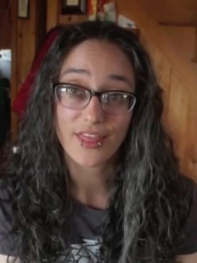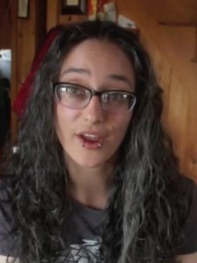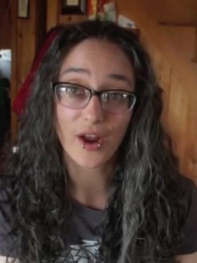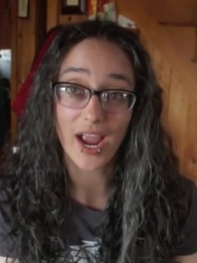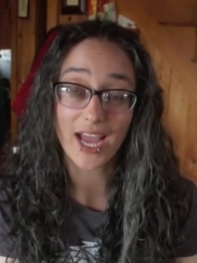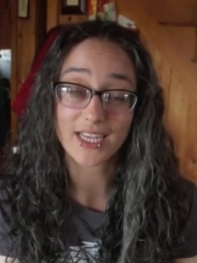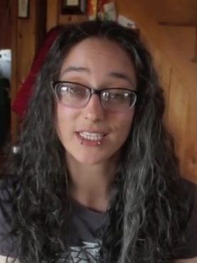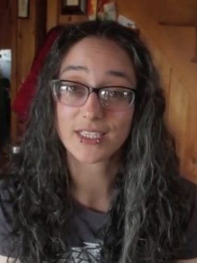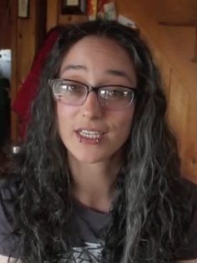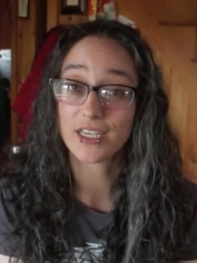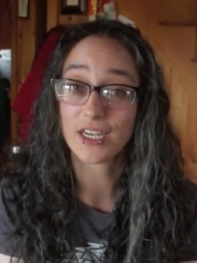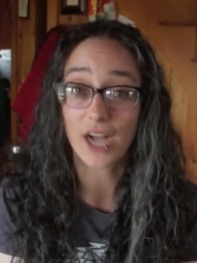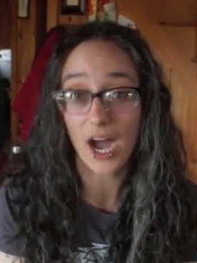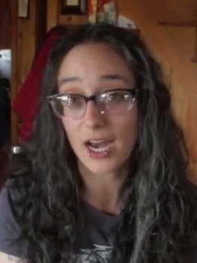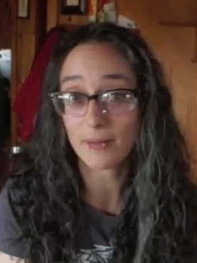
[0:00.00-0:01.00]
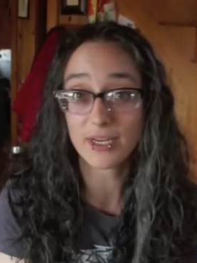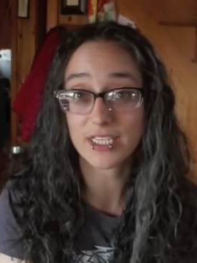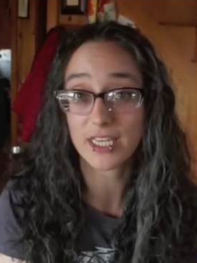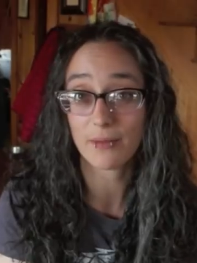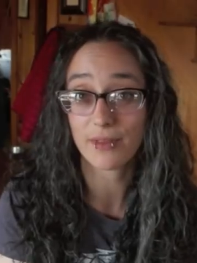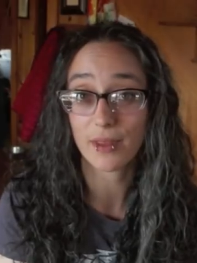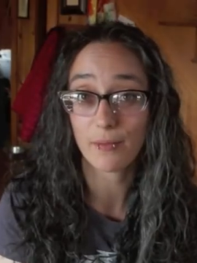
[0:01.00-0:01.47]
There has got to be
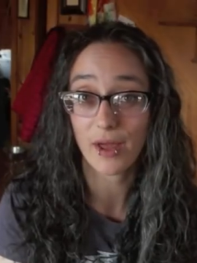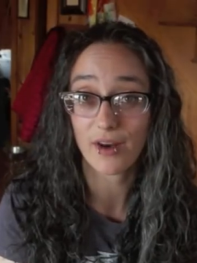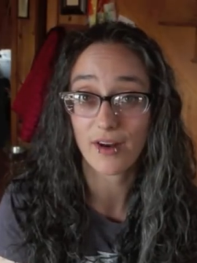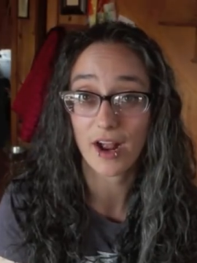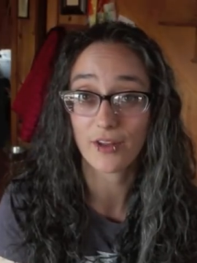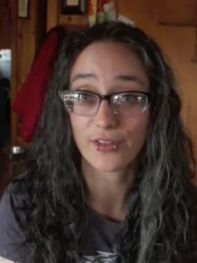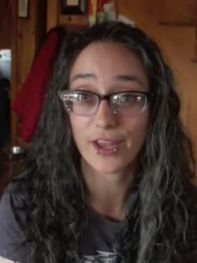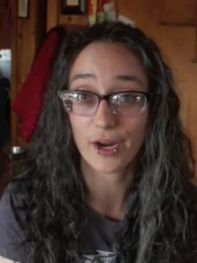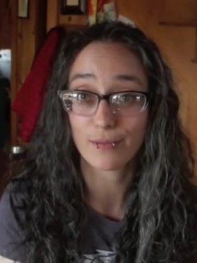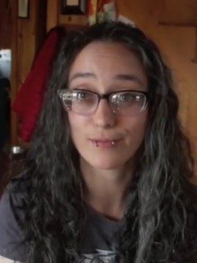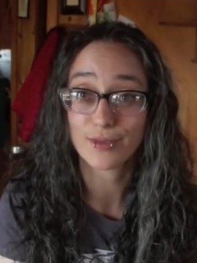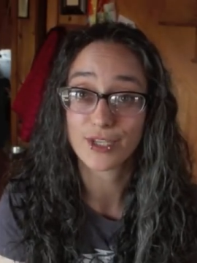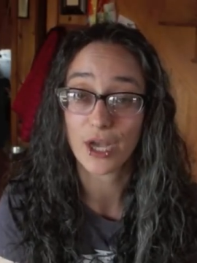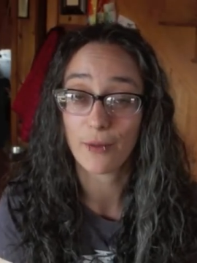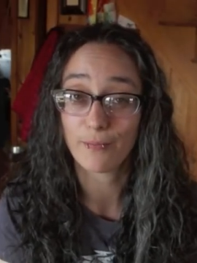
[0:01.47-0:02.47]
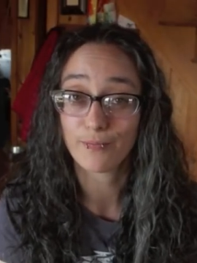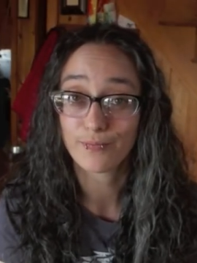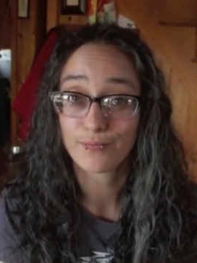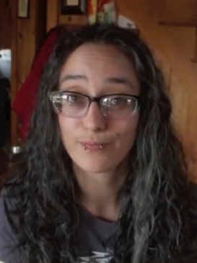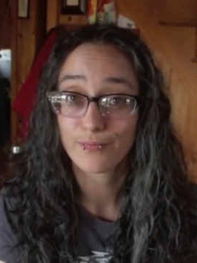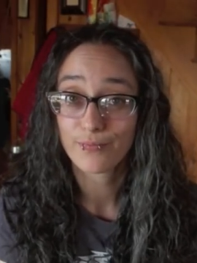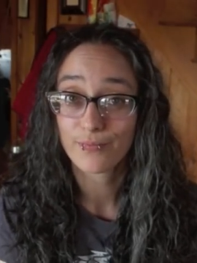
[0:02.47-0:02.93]
something better out there. So
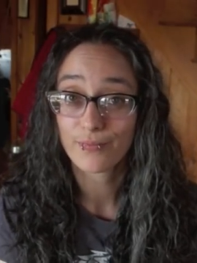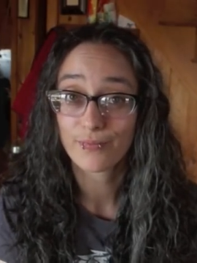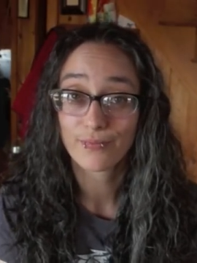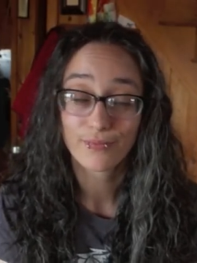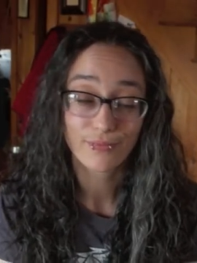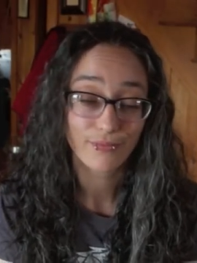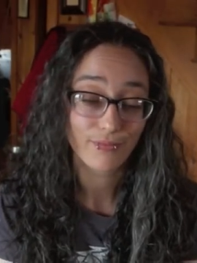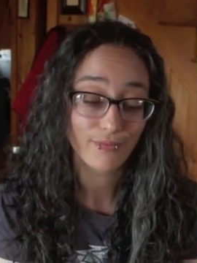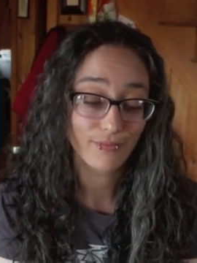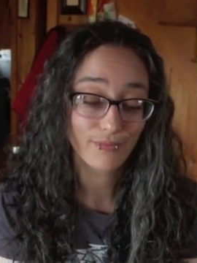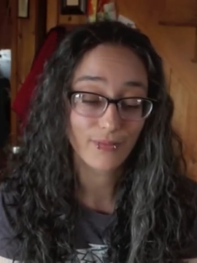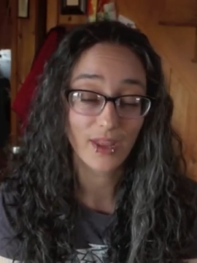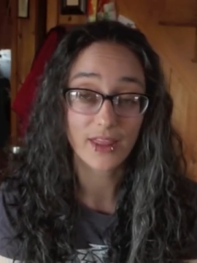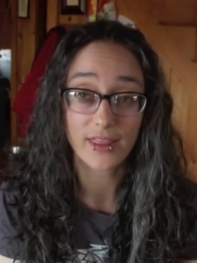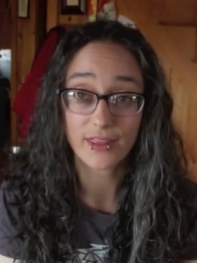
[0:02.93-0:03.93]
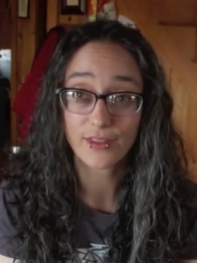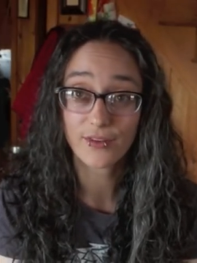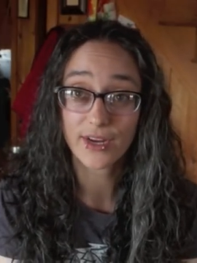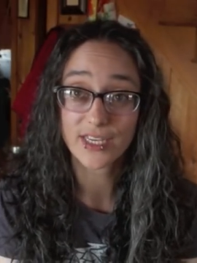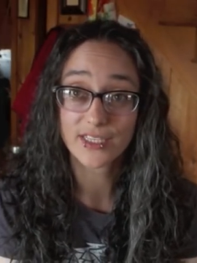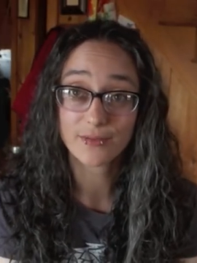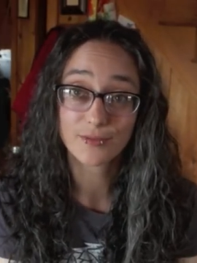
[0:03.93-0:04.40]
I think
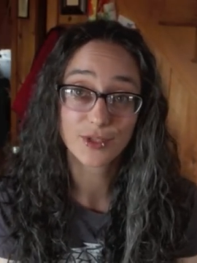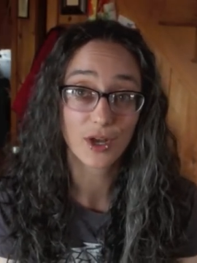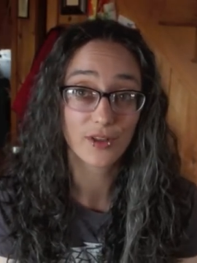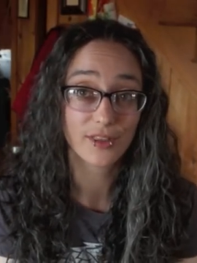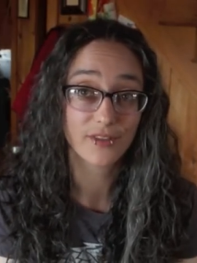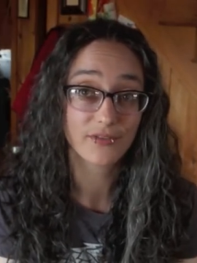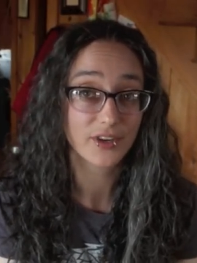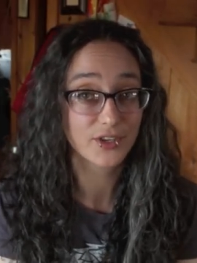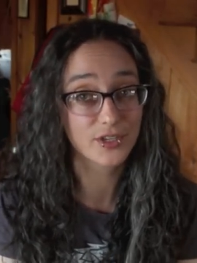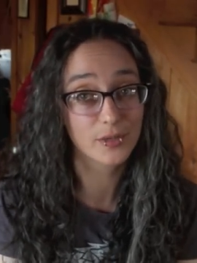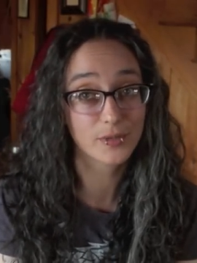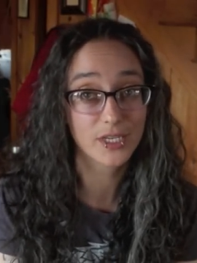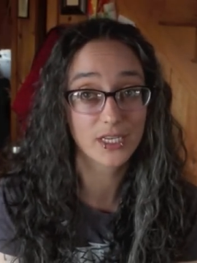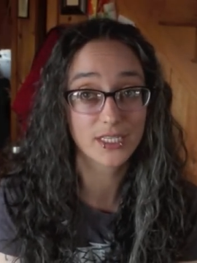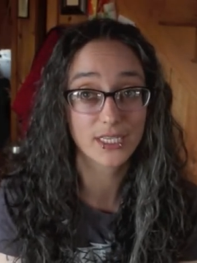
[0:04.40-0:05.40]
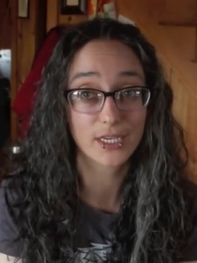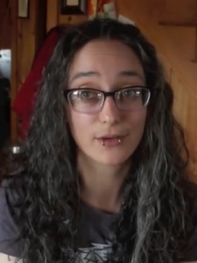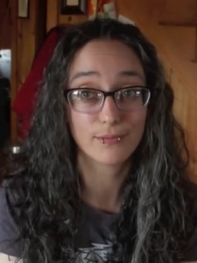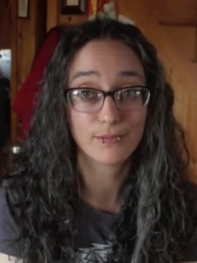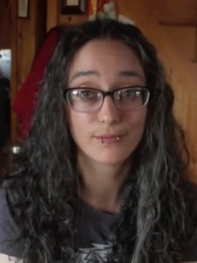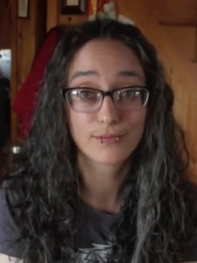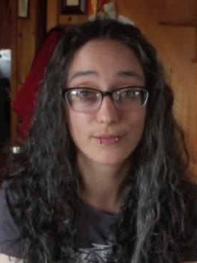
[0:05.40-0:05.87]
there is. It's called the Fish Lips Kiss
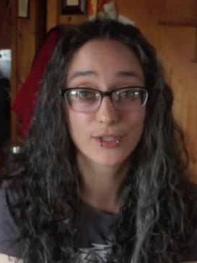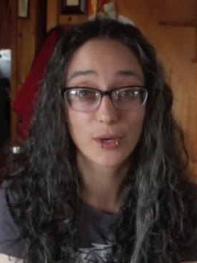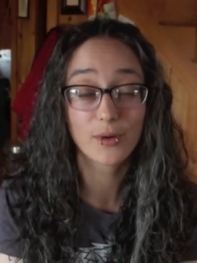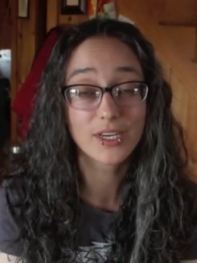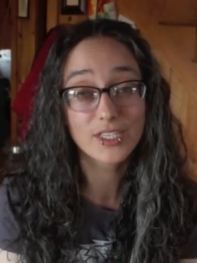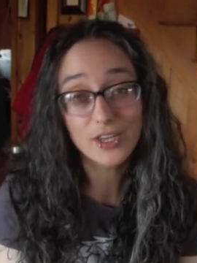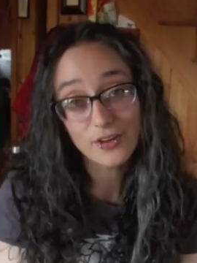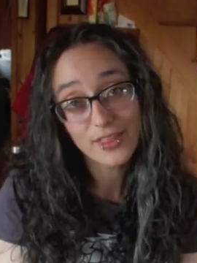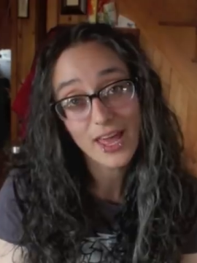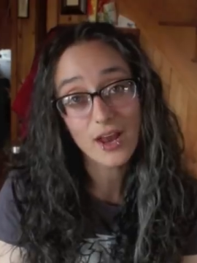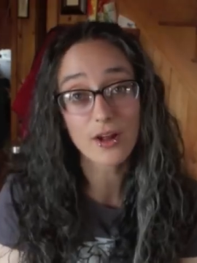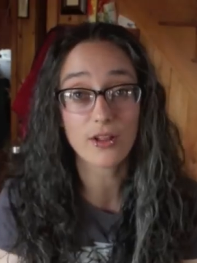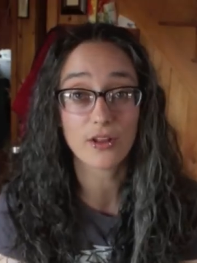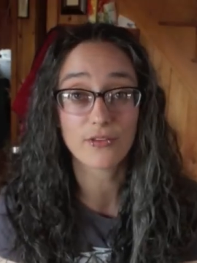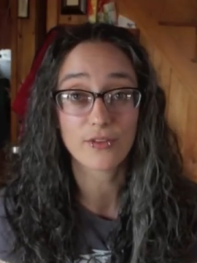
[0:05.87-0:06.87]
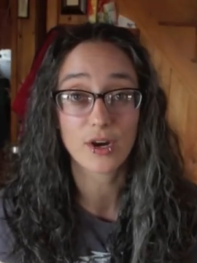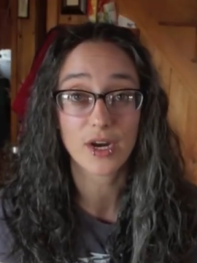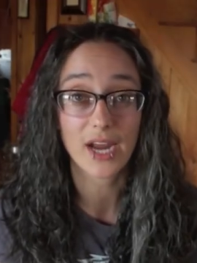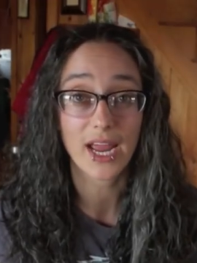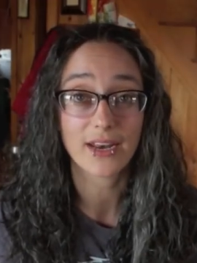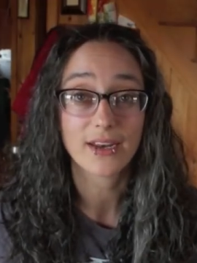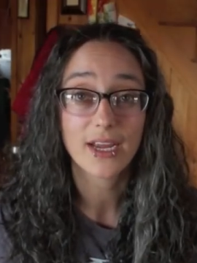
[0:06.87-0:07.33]
heel. So we're going to start that all over
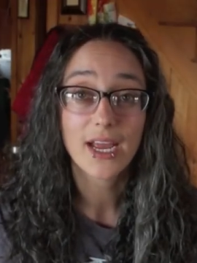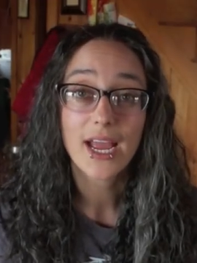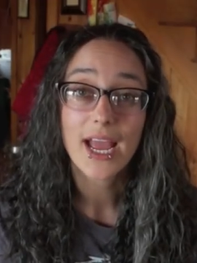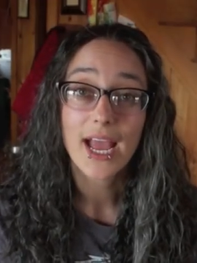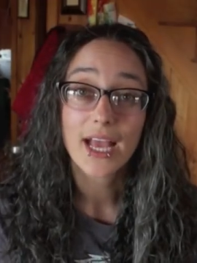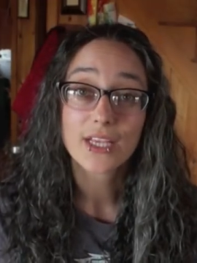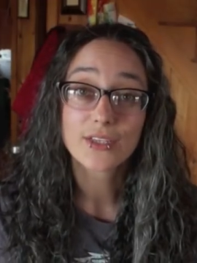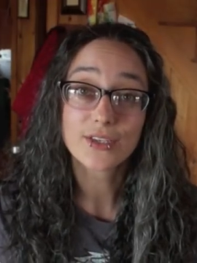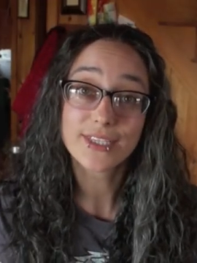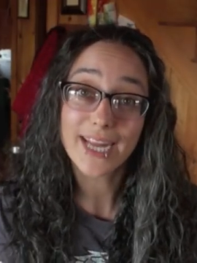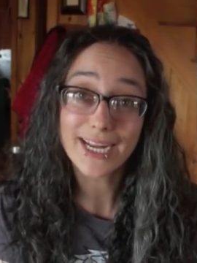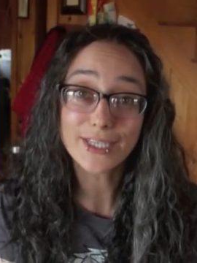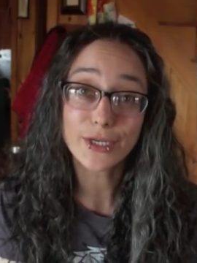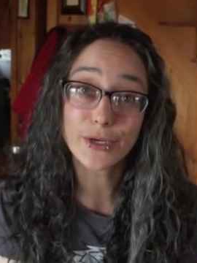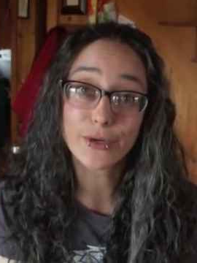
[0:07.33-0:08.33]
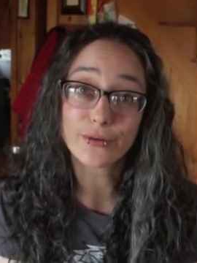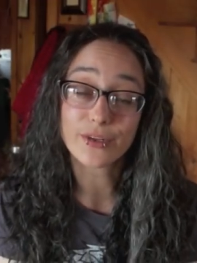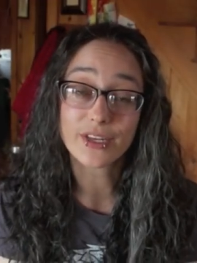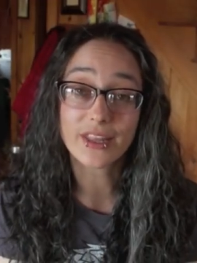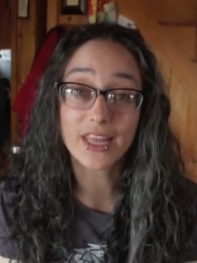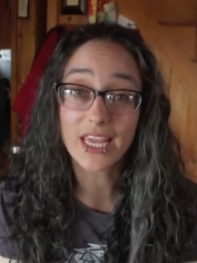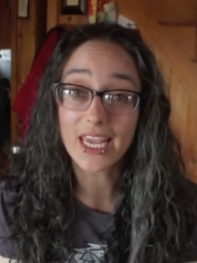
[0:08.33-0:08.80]
again. So stay tuned.